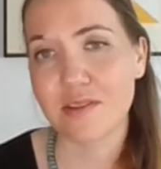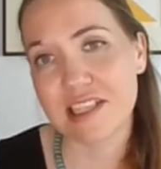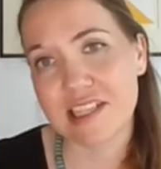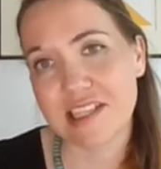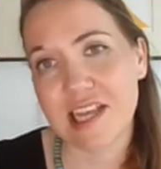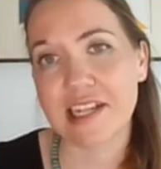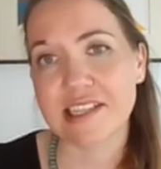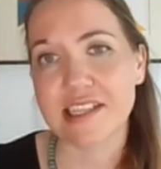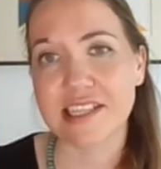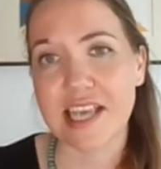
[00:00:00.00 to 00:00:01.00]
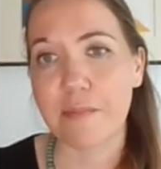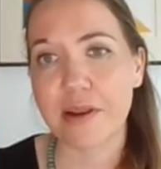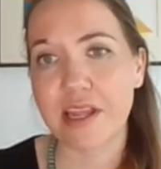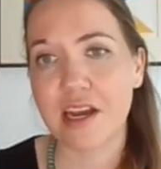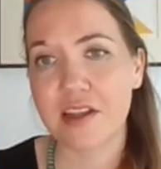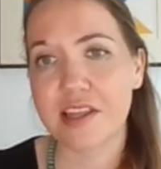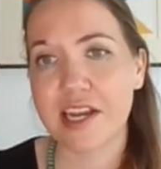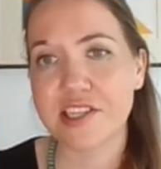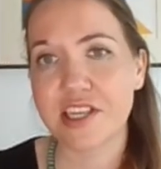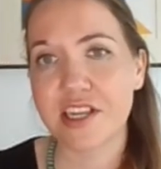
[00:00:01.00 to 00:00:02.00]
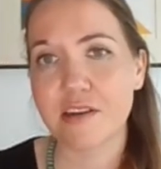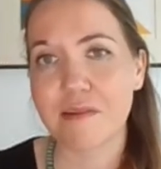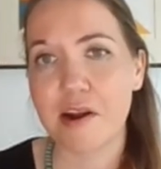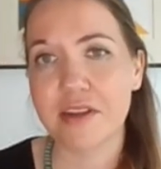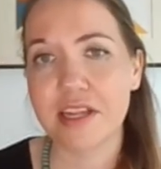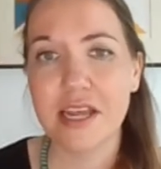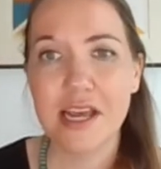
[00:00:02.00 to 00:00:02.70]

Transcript: that the science that's happening on the ice sheet and around it